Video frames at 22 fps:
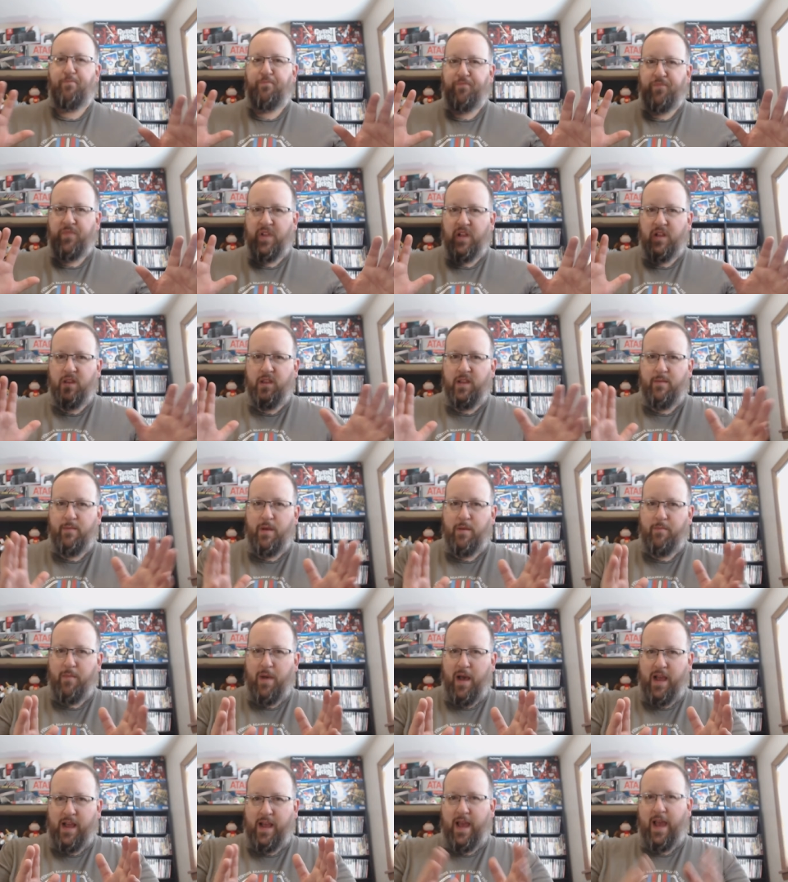limit
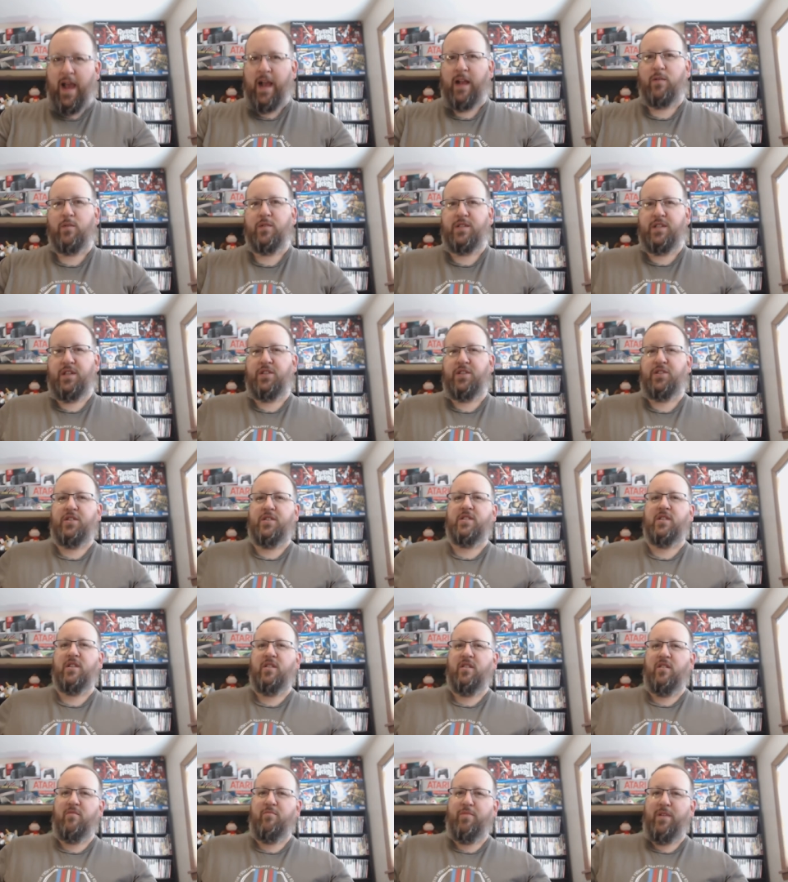my acquisitions a
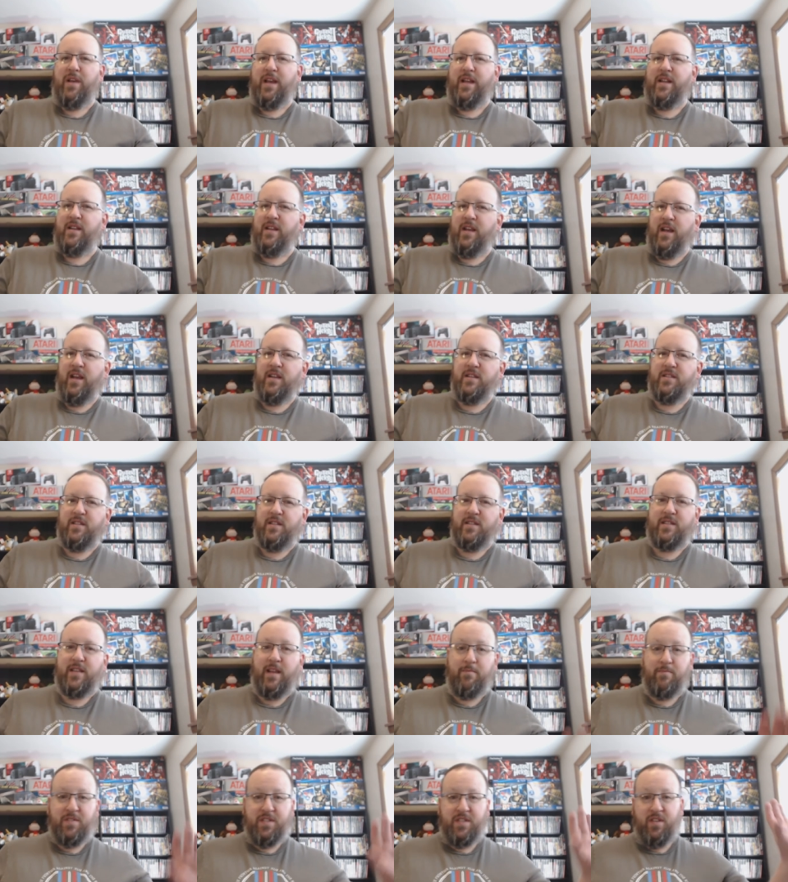little bit since
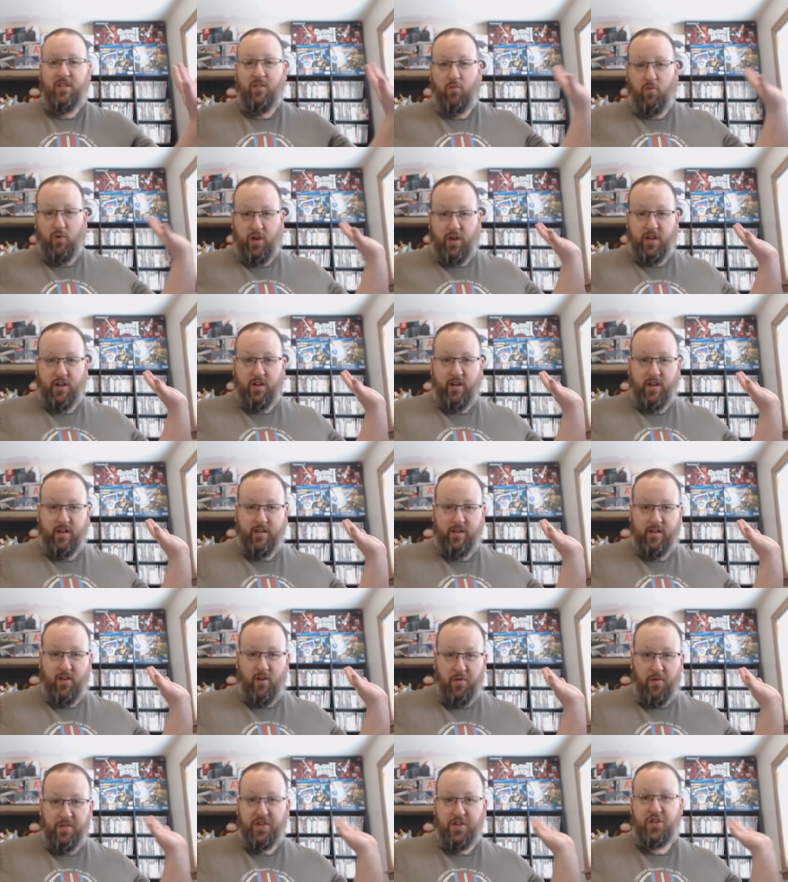I'm still working on
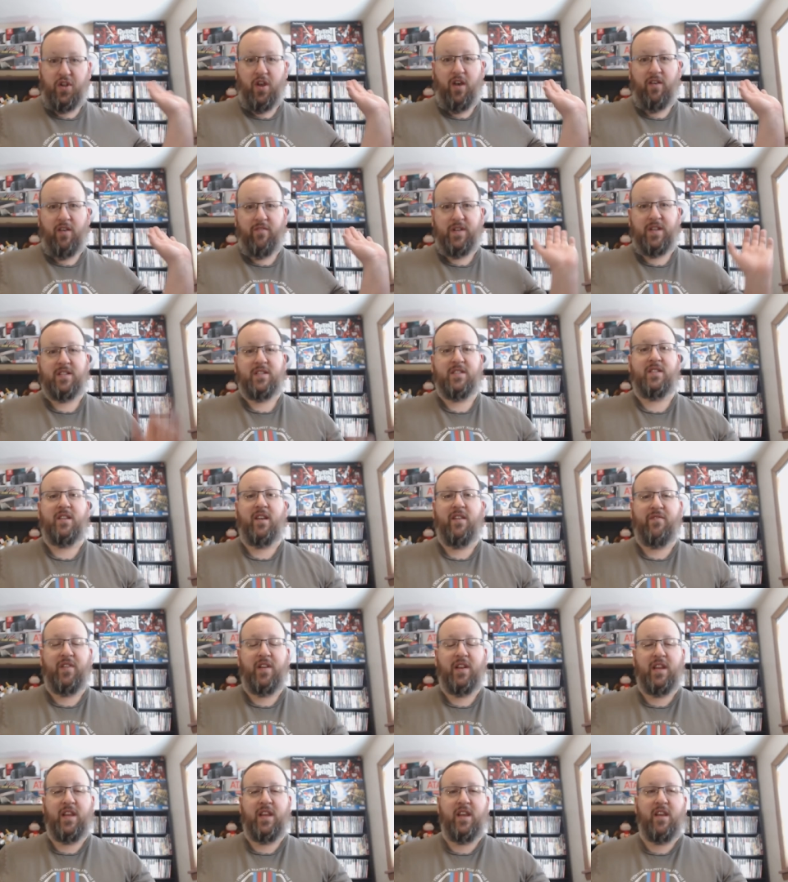all the shelving and stuff
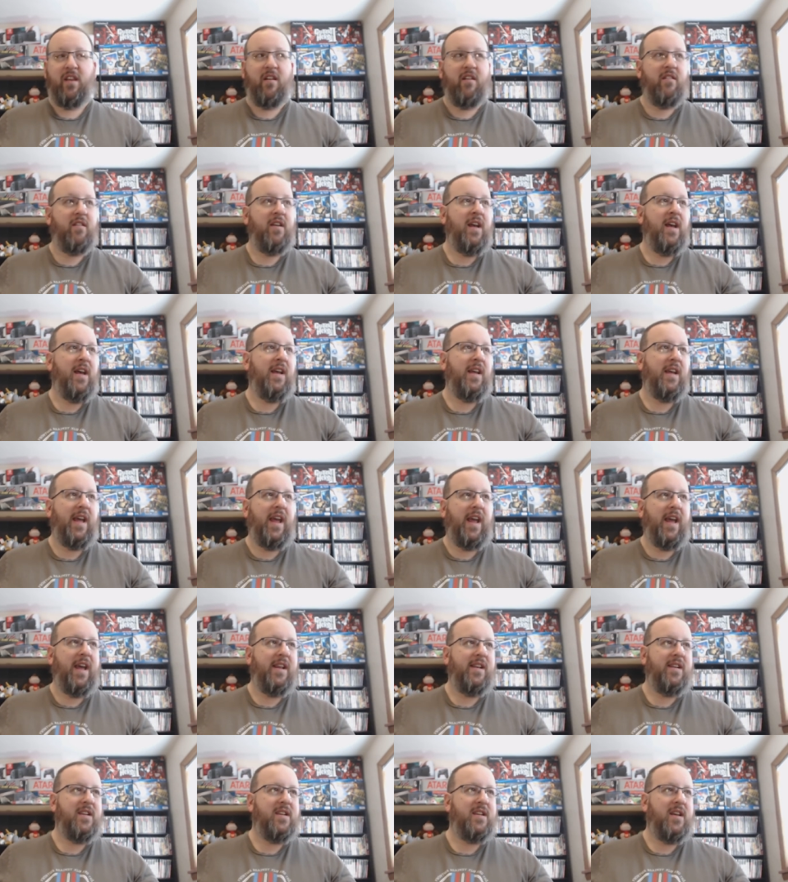in here,
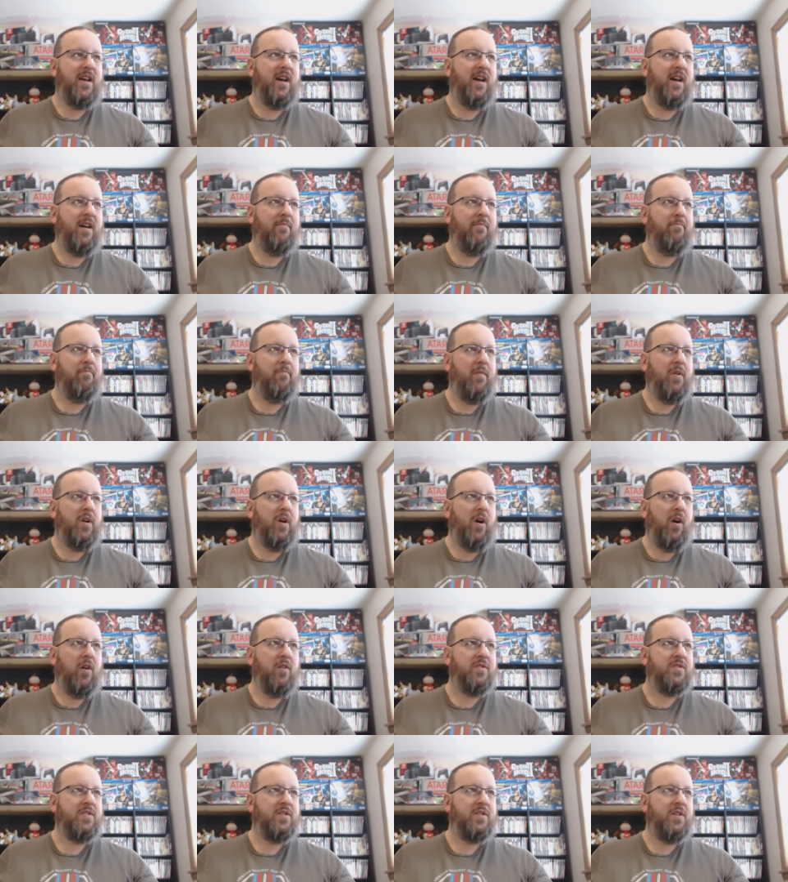and um,
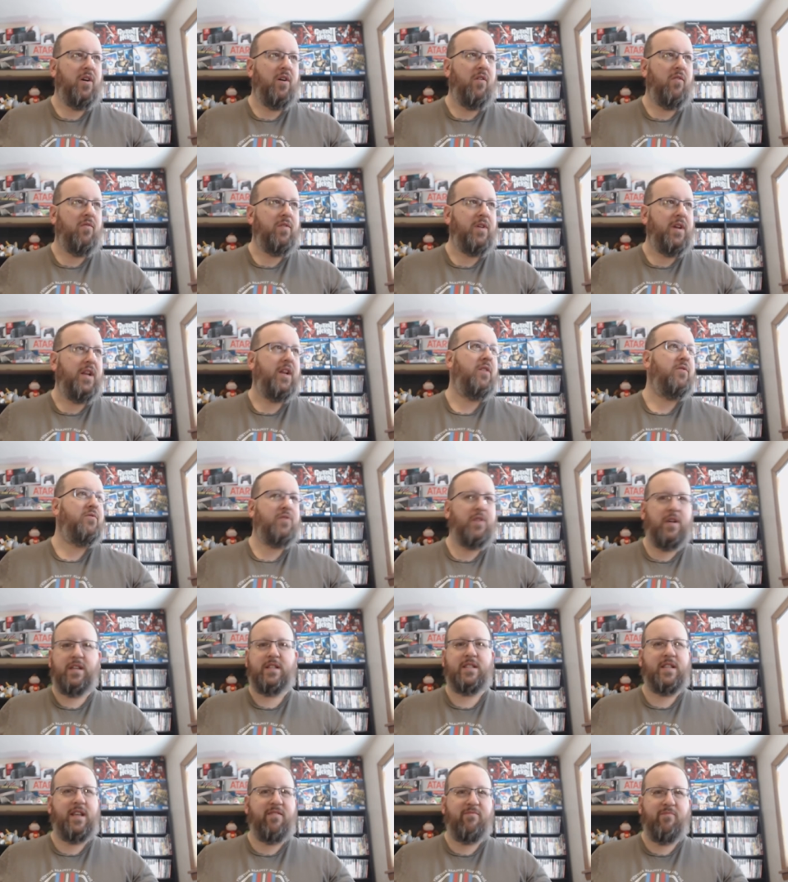also you know trying to
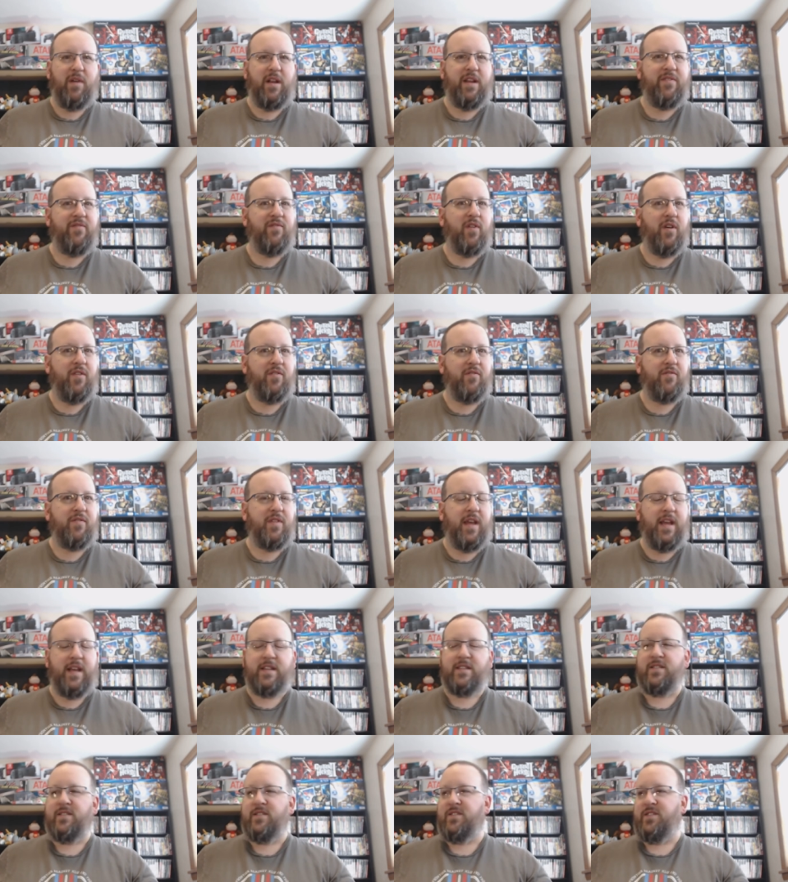save money for other
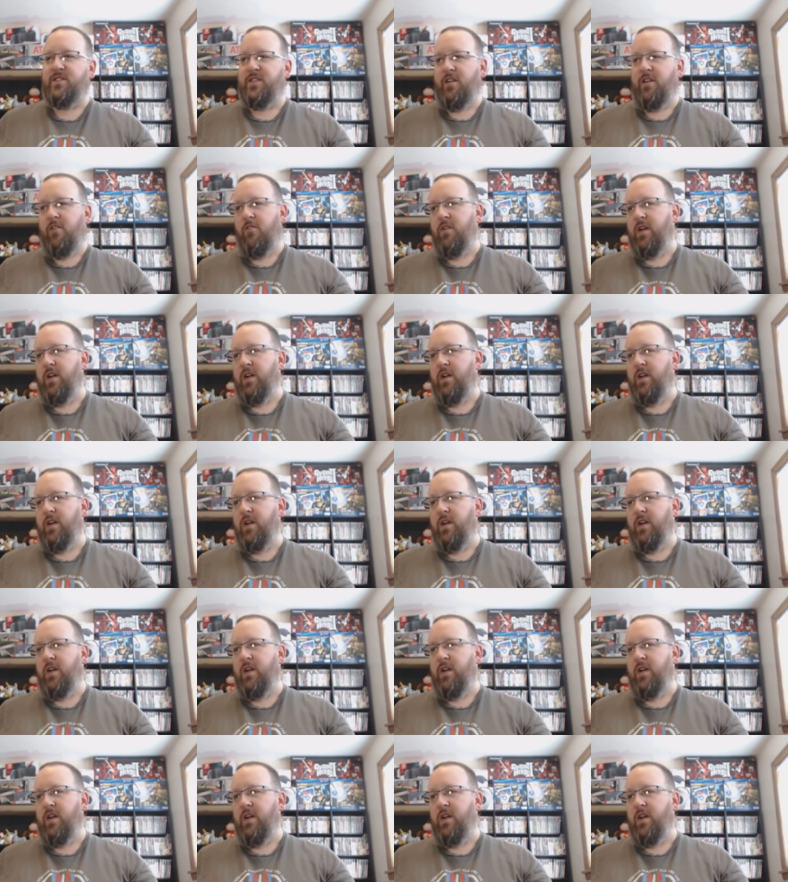things. And so,